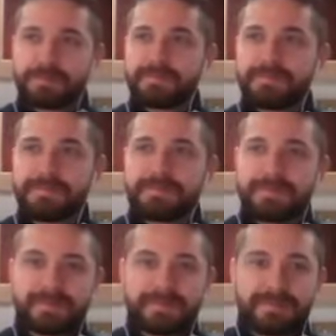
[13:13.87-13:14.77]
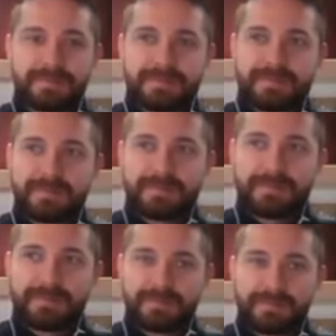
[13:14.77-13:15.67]

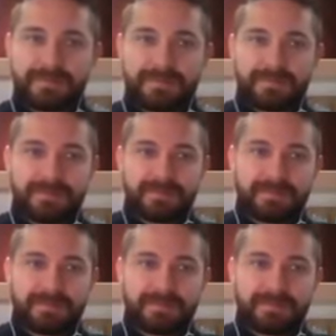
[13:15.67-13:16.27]
[no speech]